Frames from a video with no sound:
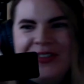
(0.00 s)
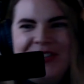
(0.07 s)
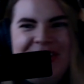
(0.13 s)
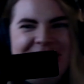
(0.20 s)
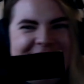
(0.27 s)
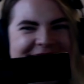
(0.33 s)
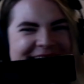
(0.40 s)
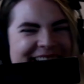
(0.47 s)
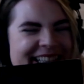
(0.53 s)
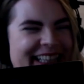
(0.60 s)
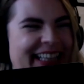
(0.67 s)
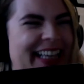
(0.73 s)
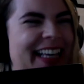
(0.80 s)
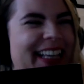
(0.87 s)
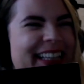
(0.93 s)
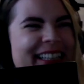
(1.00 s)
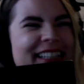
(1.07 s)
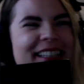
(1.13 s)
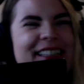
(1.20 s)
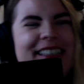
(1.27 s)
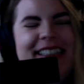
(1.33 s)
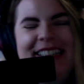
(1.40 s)
Well,
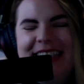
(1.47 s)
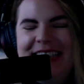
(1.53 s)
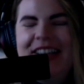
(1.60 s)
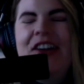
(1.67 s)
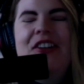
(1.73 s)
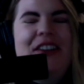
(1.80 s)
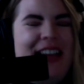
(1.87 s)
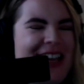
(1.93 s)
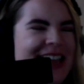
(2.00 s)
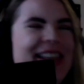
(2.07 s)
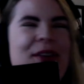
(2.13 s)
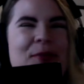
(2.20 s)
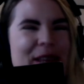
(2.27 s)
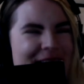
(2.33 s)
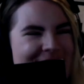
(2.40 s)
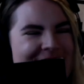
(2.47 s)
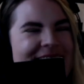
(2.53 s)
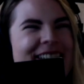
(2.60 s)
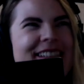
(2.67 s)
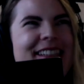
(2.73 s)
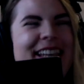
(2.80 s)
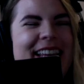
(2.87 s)
Okay, that makes
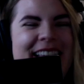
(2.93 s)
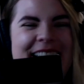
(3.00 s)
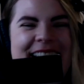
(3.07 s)
sense.